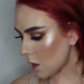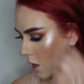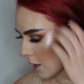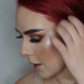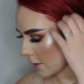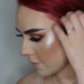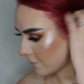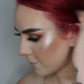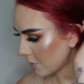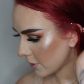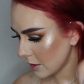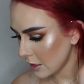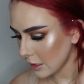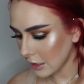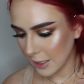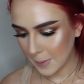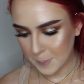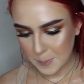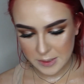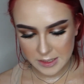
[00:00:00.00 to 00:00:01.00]
Alright, for the
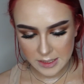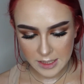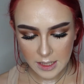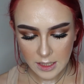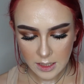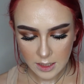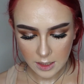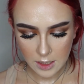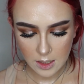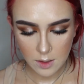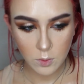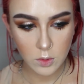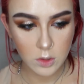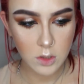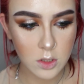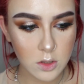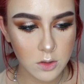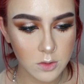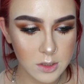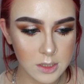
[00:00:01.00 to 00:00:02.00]
lipstick, I want
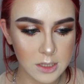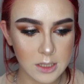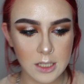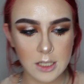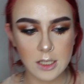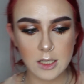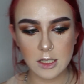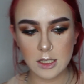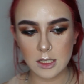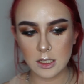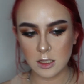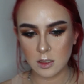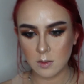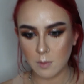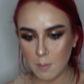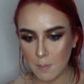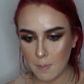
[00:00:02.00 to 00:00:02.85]
to use this